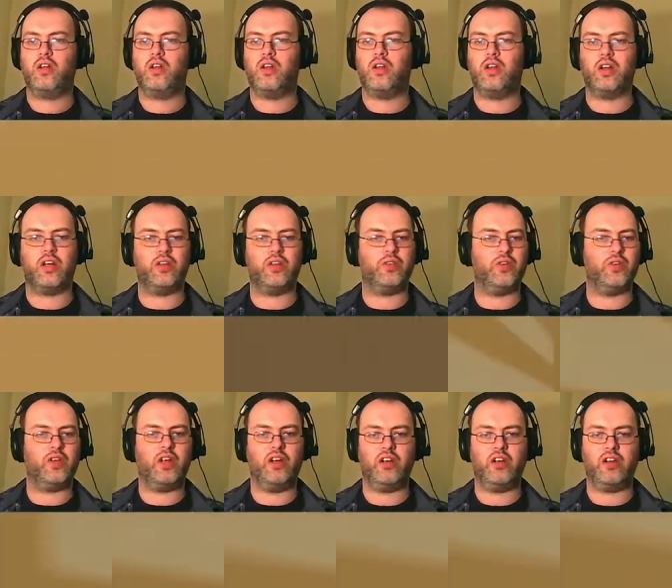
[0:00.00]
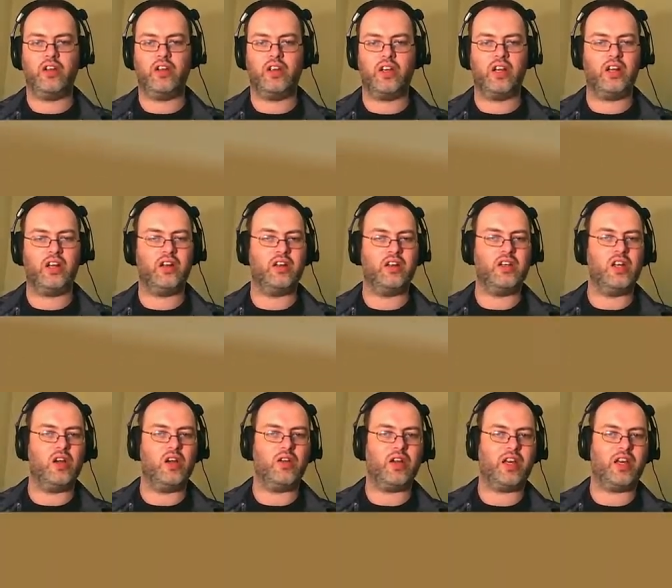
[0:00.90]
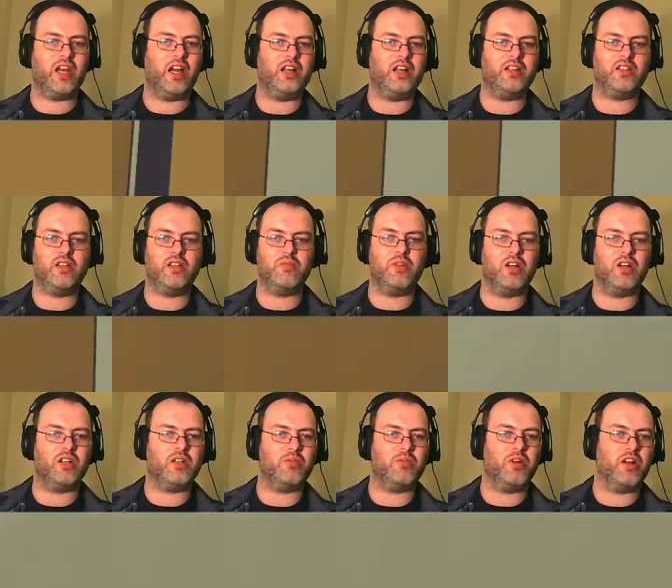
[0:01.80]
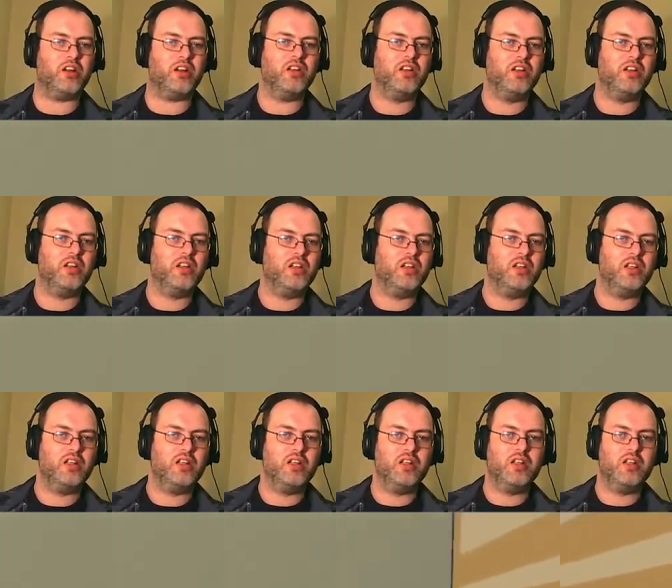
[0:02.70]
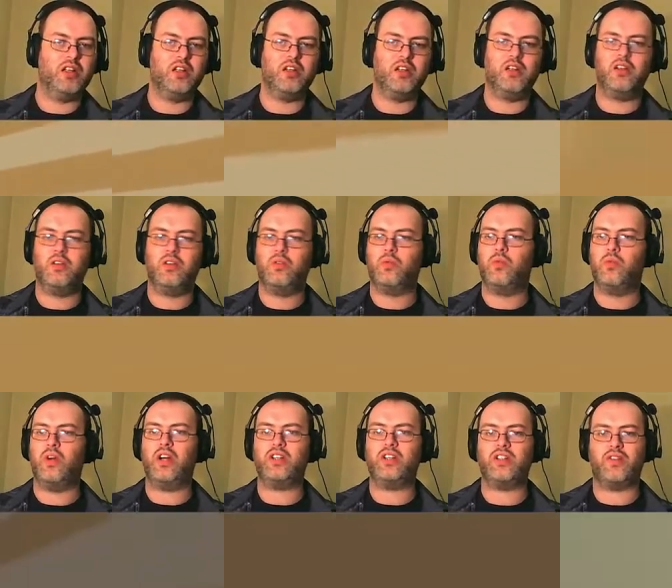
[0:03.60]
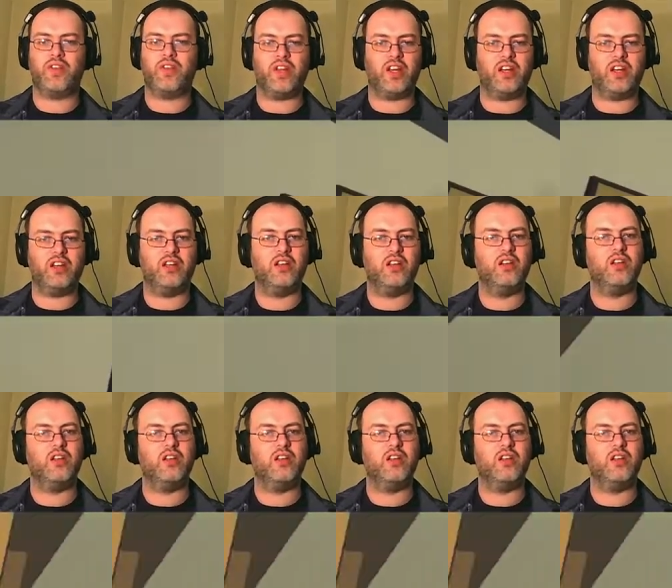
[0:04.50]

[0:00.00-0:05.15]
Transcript: Can I get through here? Can I? No, I can't. Come on, come on. Where is everything?